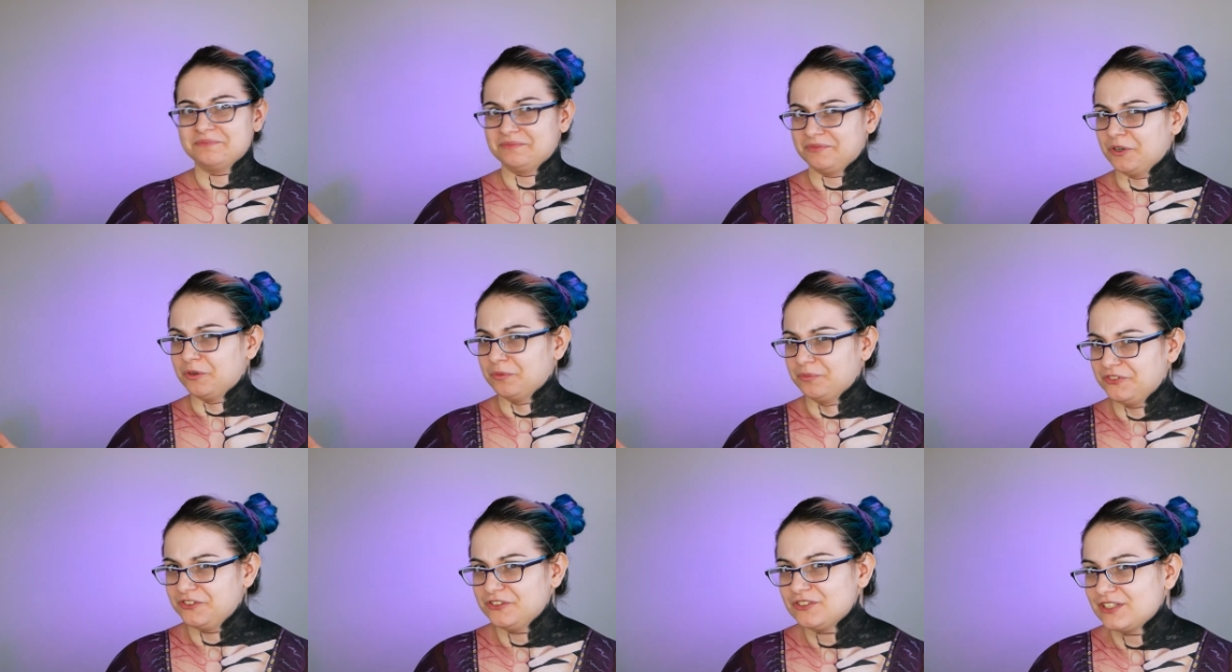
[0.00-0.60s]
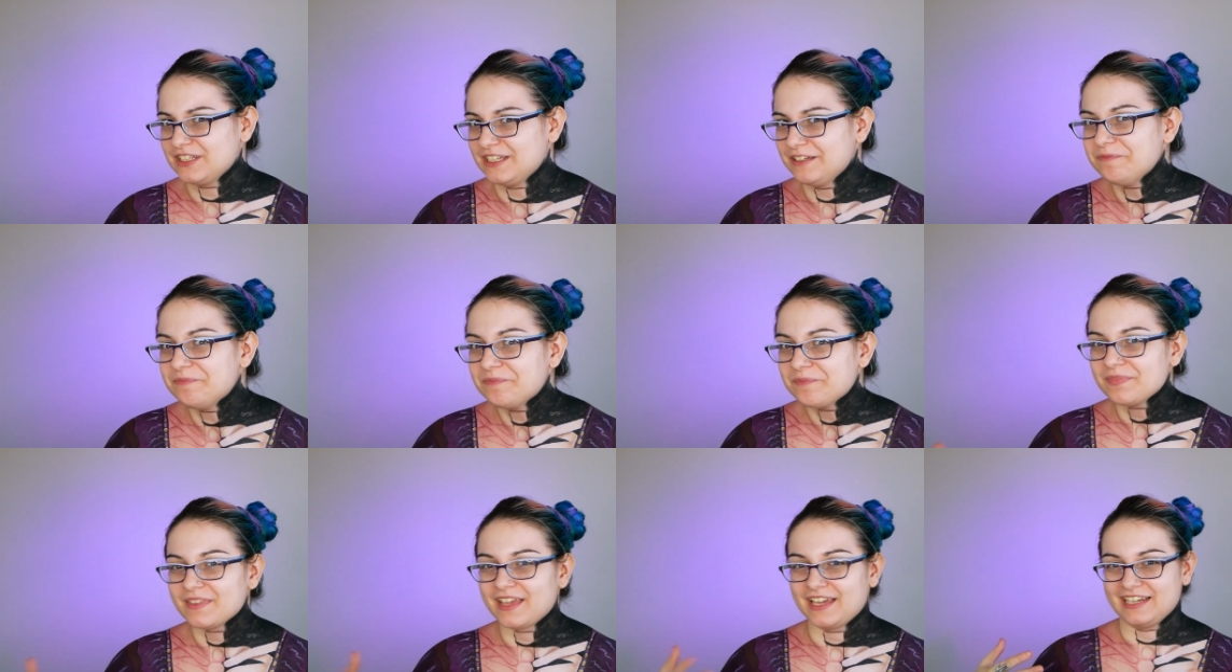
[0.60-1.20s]
obviously,
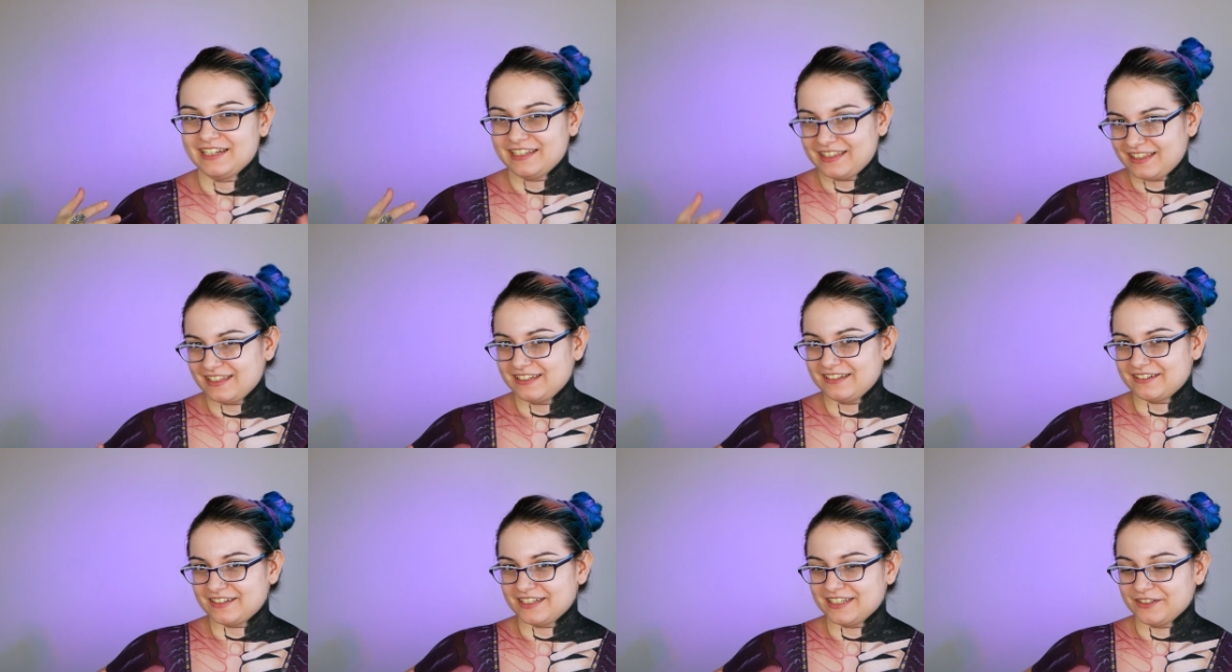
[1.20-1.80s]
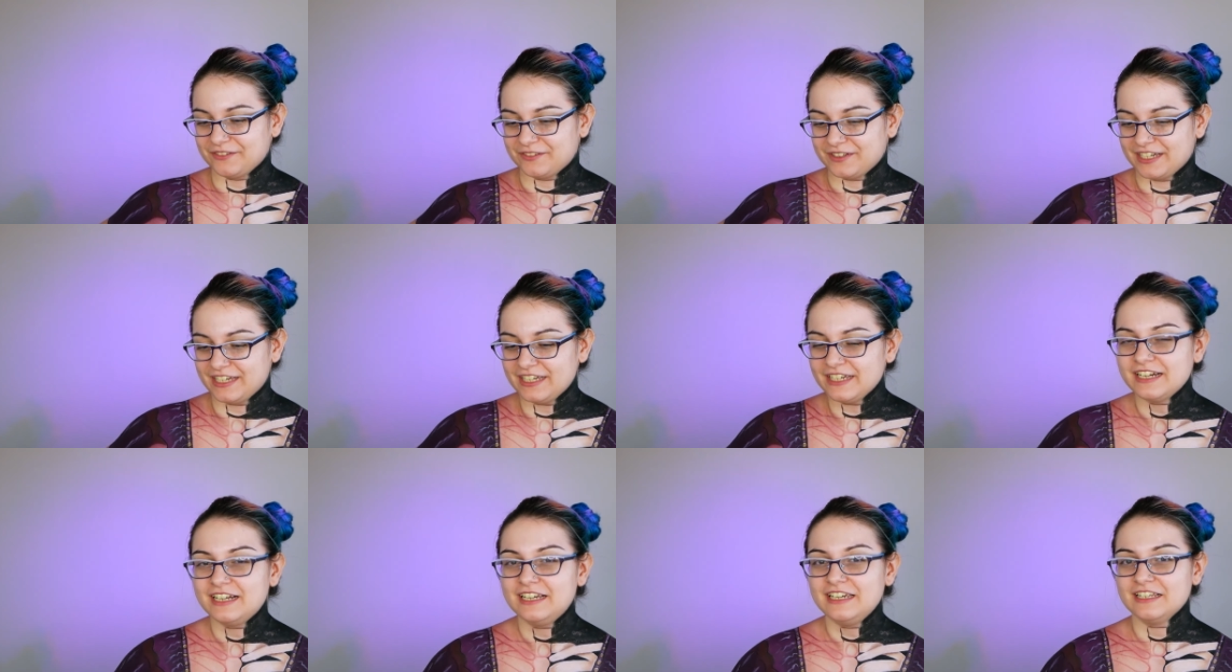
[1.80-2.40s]
and thinner anyway.